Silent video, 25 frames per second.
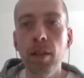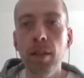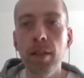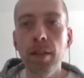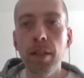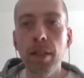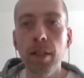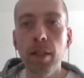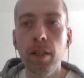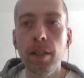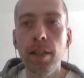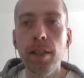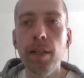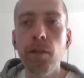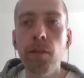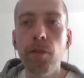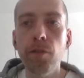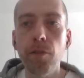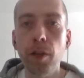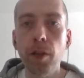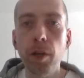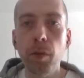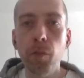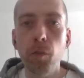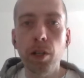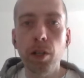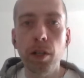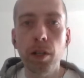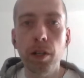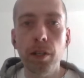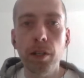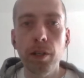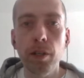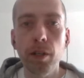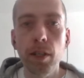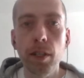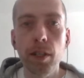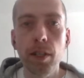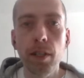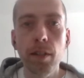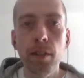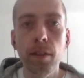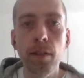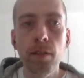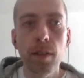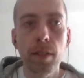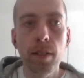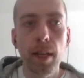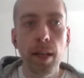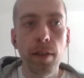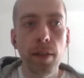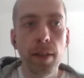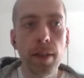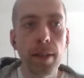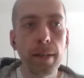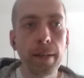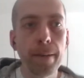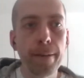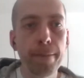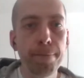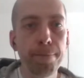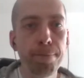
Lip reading: legal framework currently standing.